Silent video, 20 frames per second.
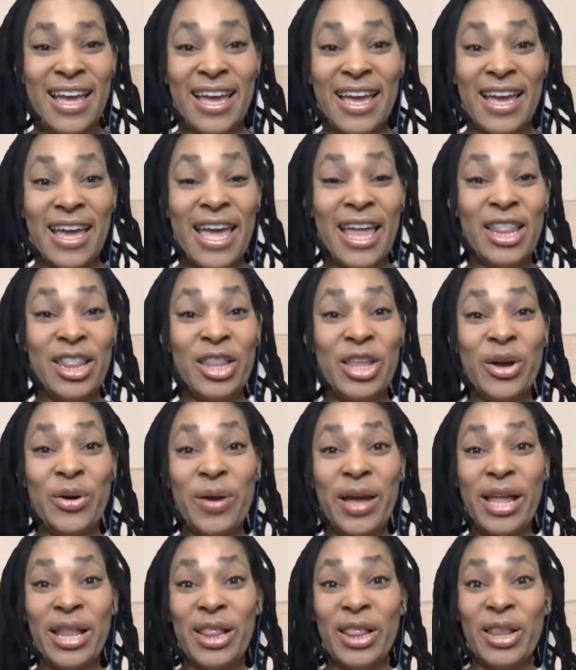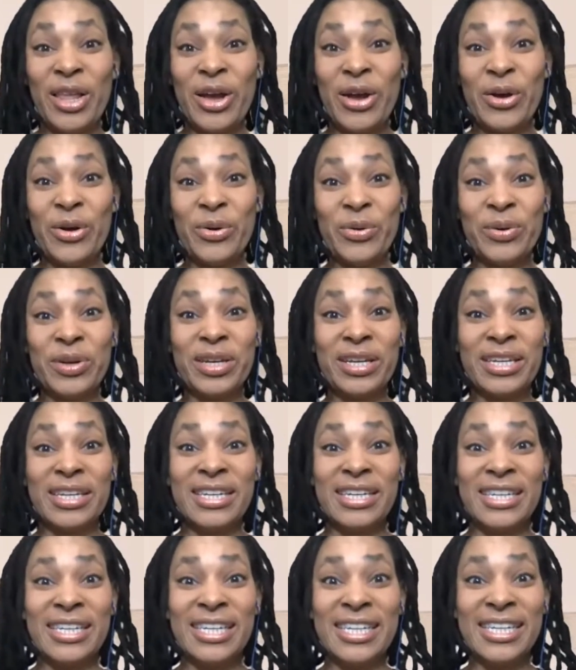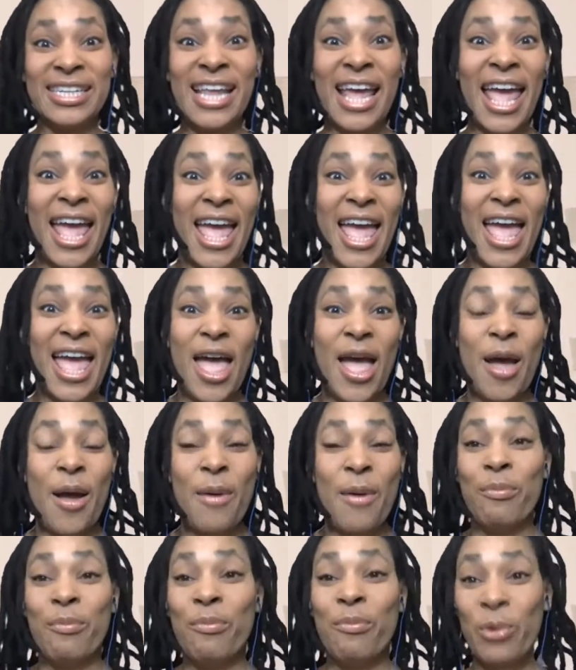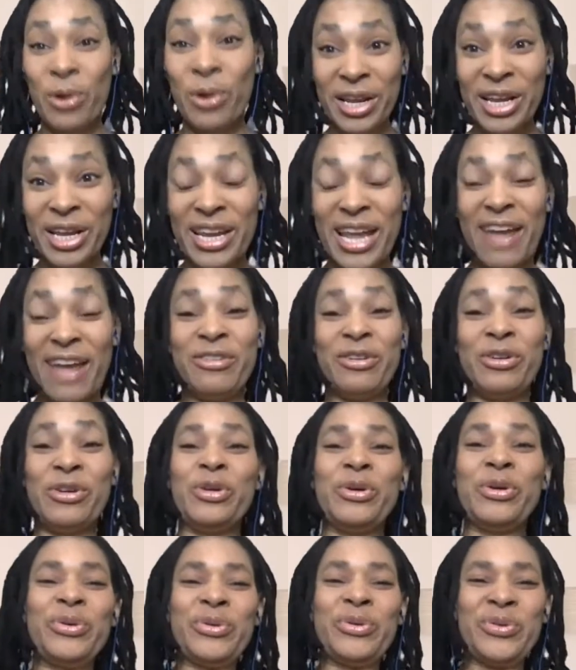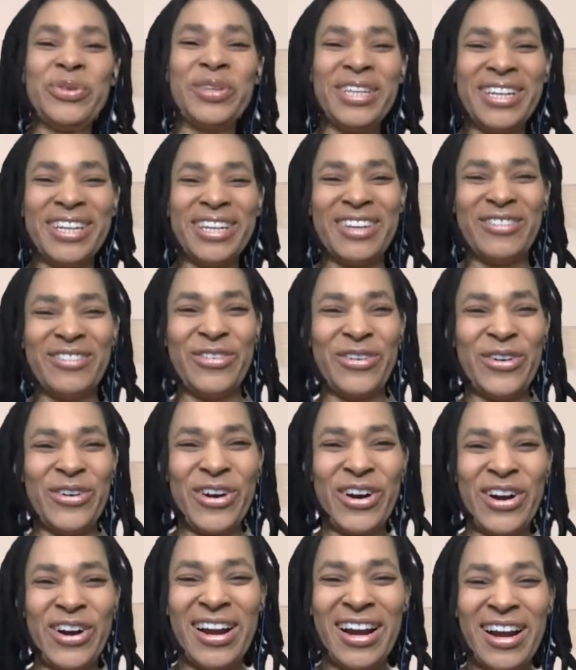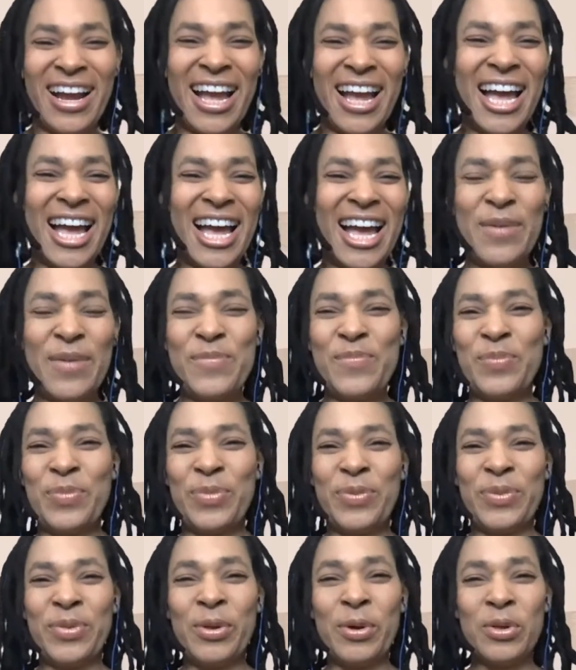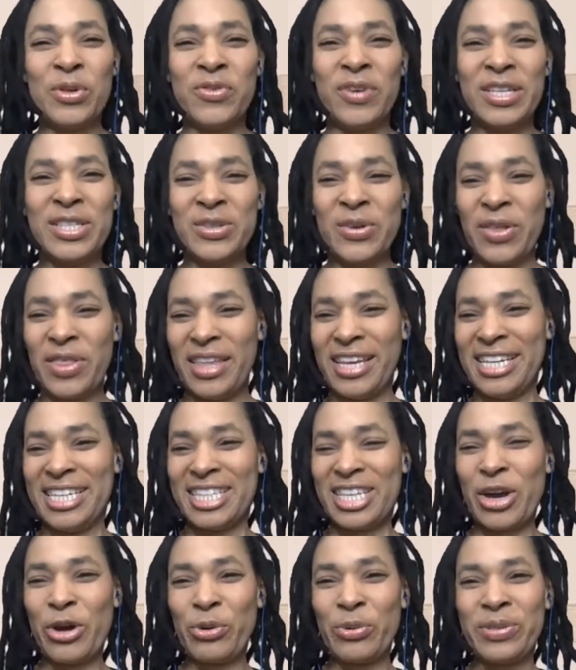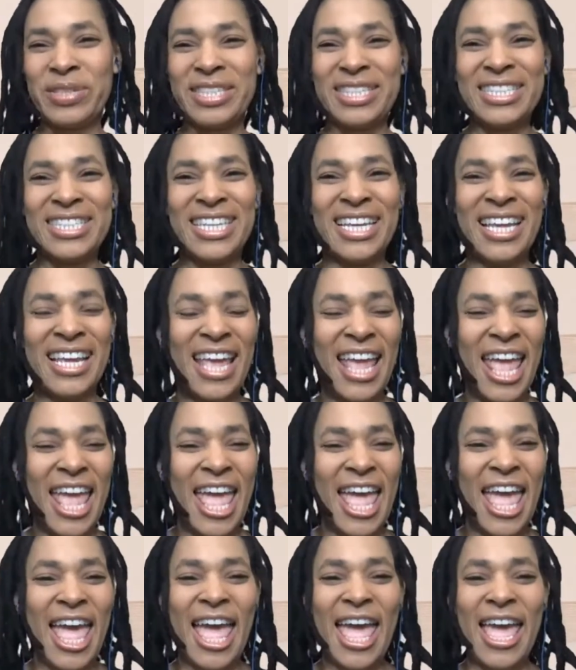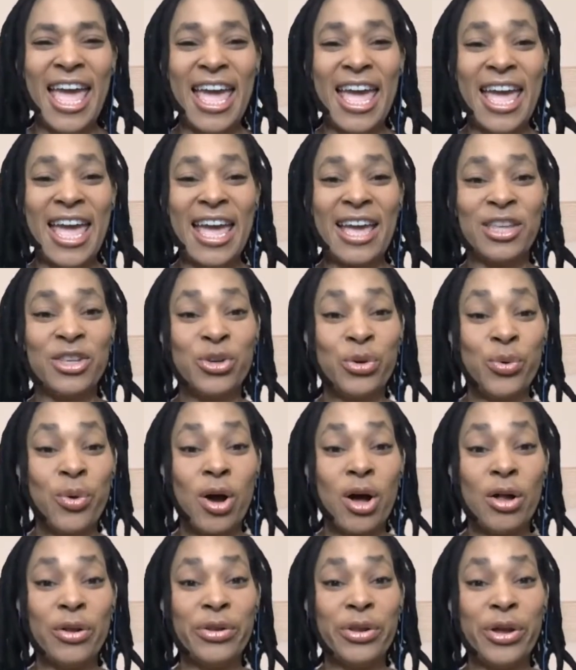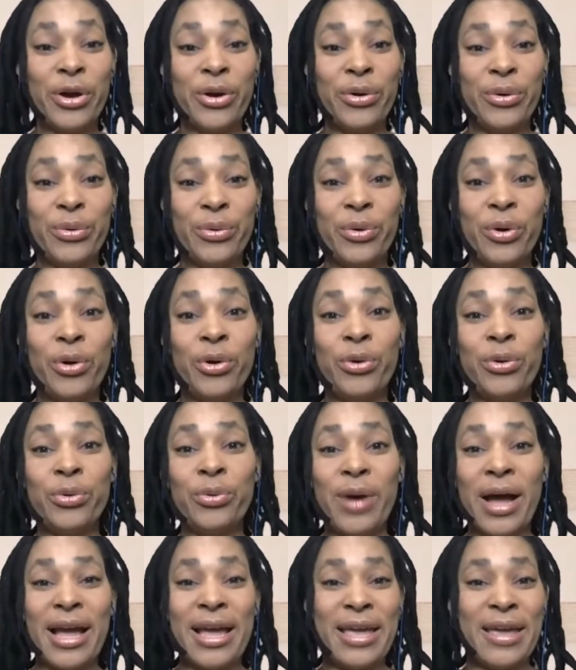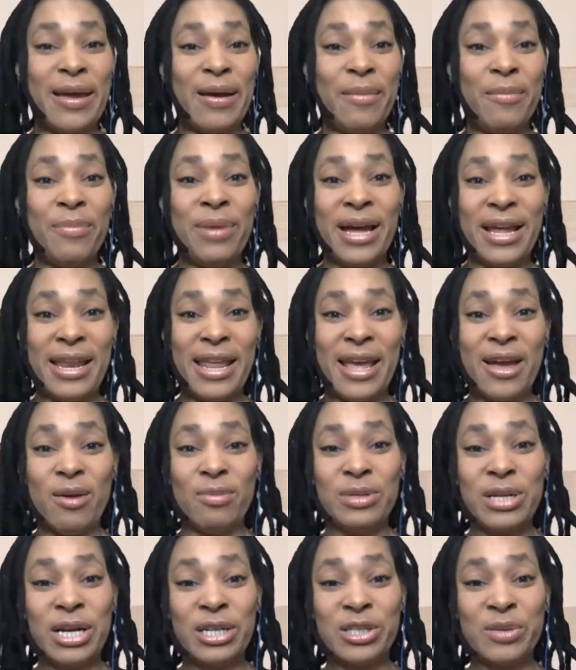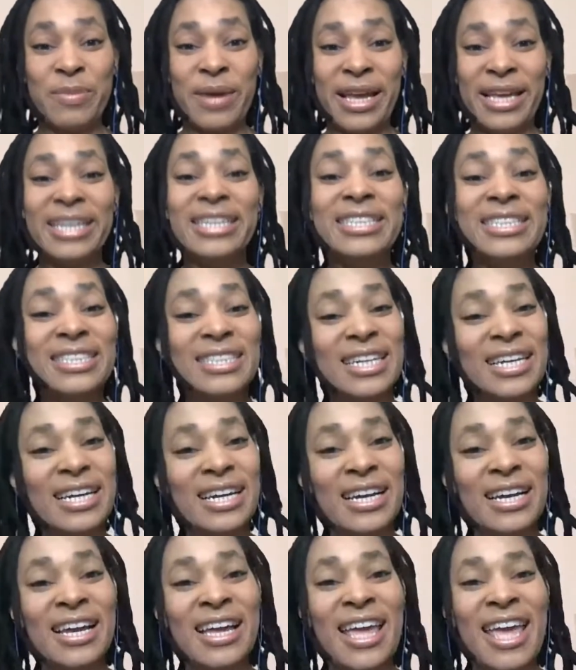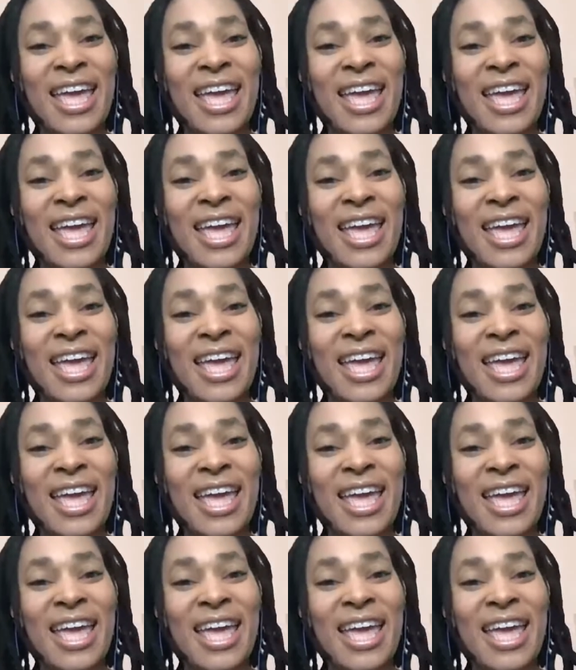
Hello, hello. Good morning, good afternoon for those of us on the East Coast. And you all know who I am by now. I'm Dr. Maisha,